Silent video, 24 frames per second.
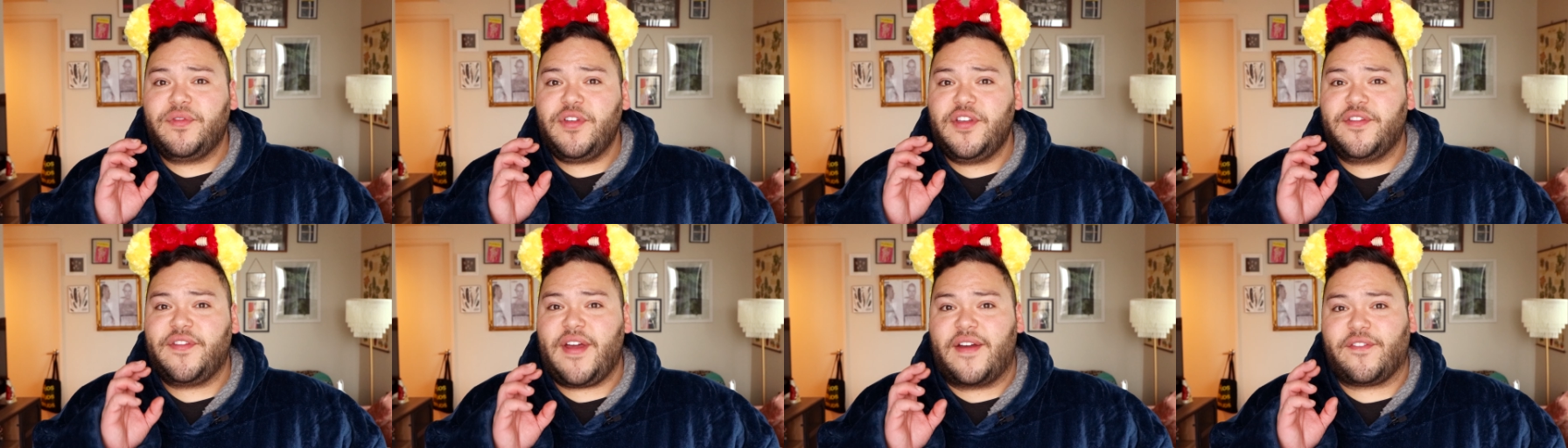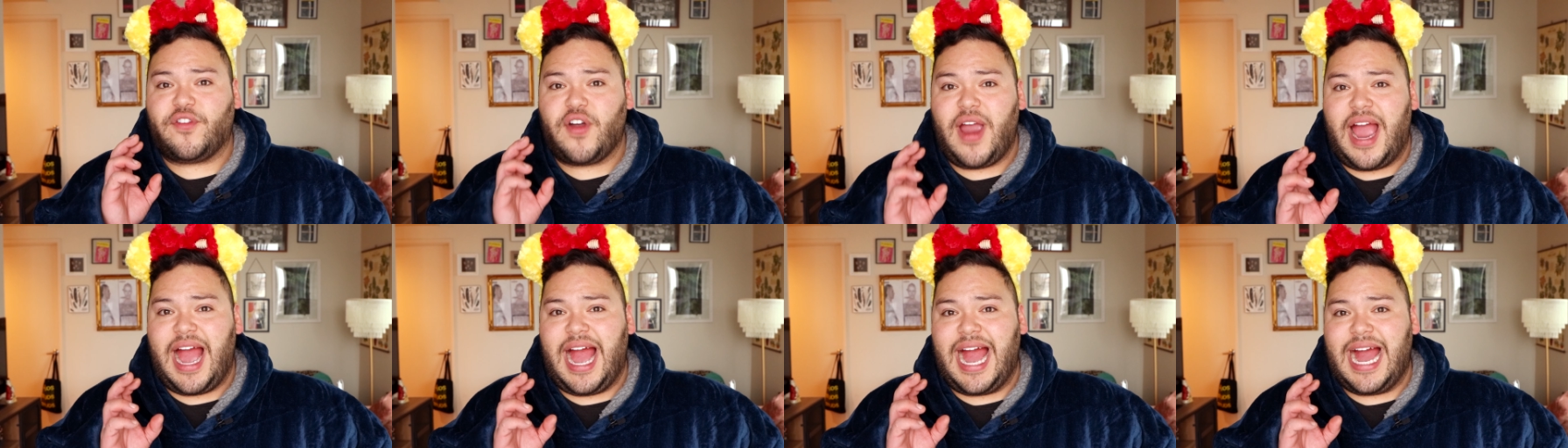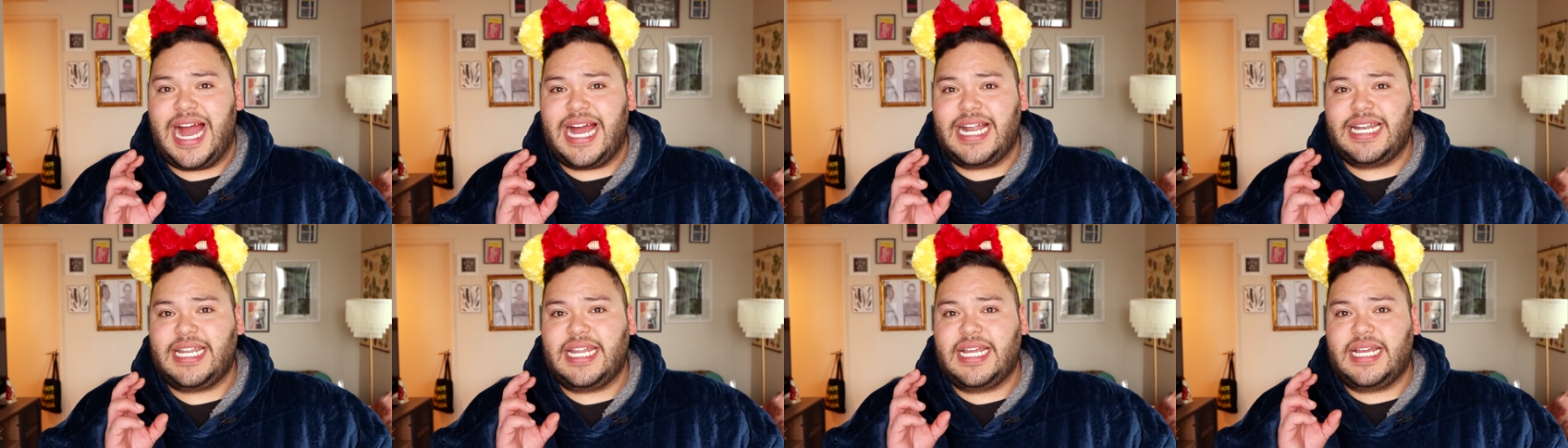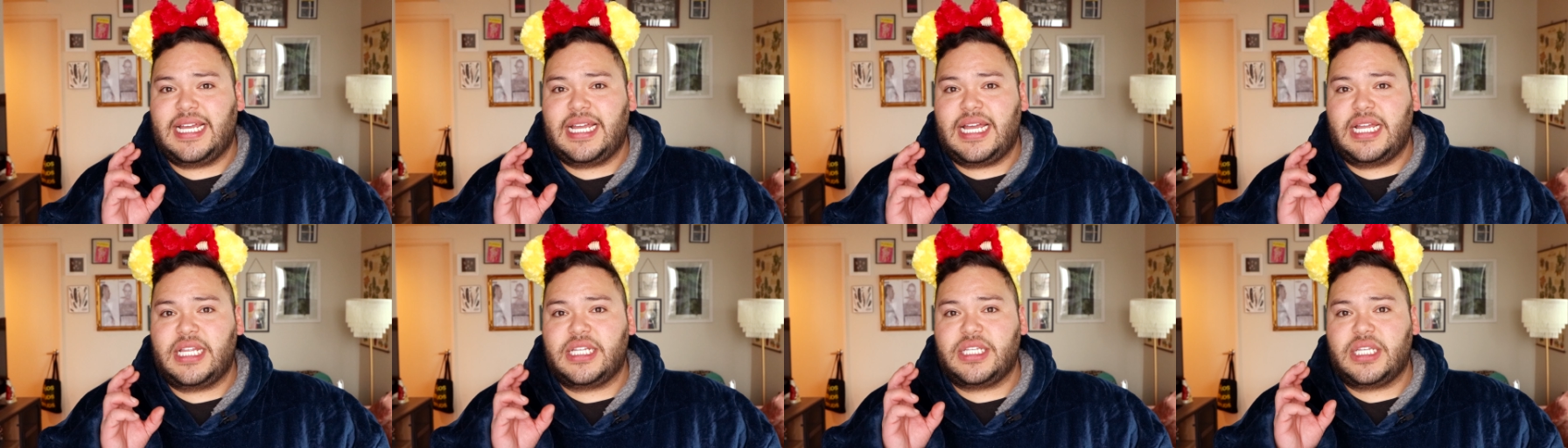if you've ever had
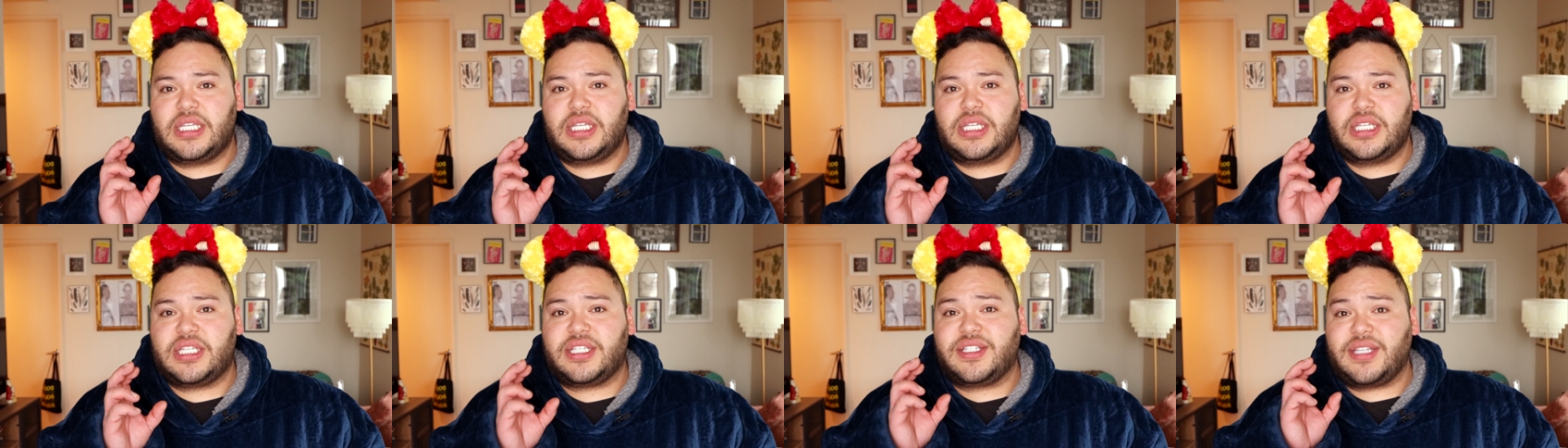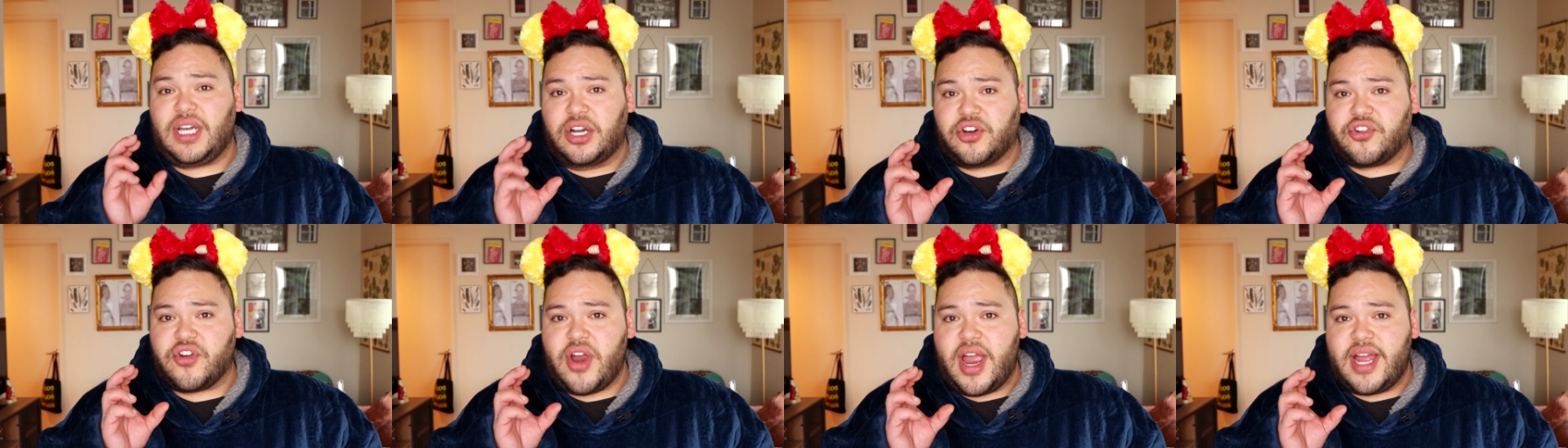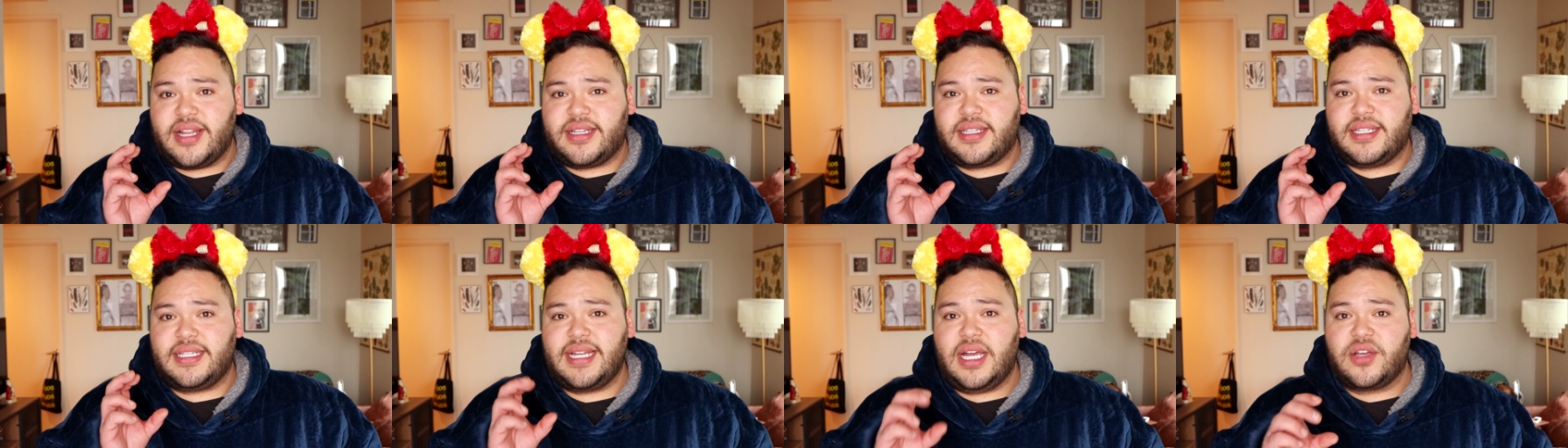sucrets.